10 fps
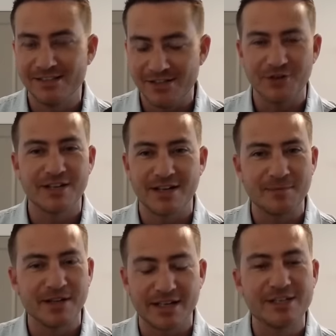know that I'm
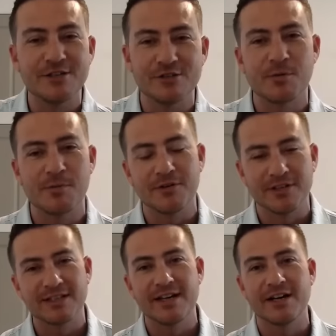like a huge
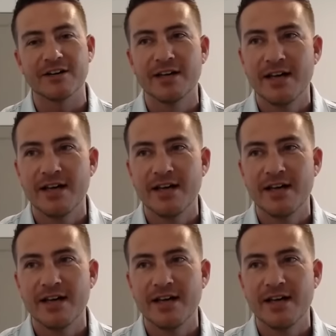proponent there.